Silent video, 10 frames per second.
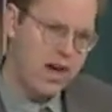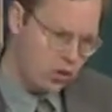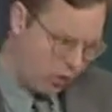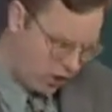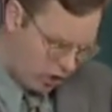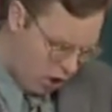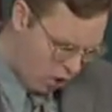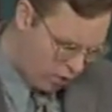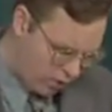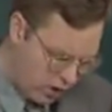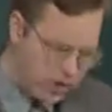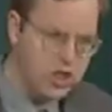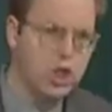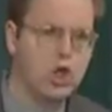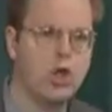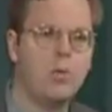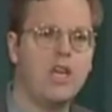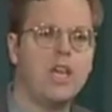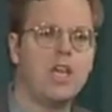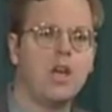as well known as it should
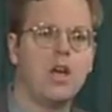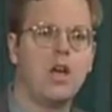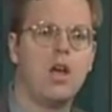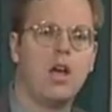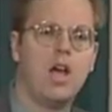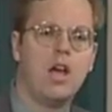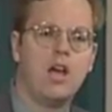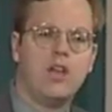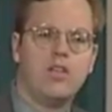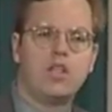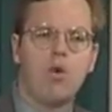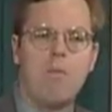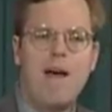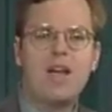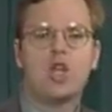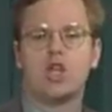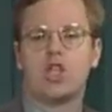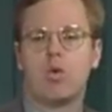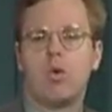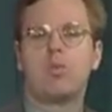be. These were measures
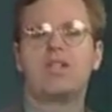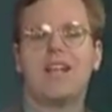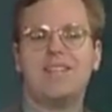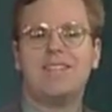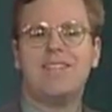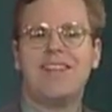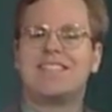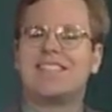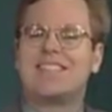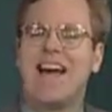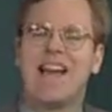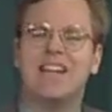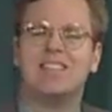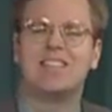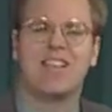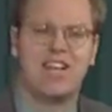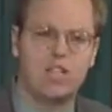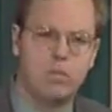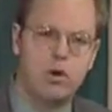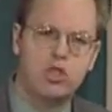that were presented as science at
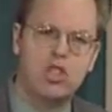its most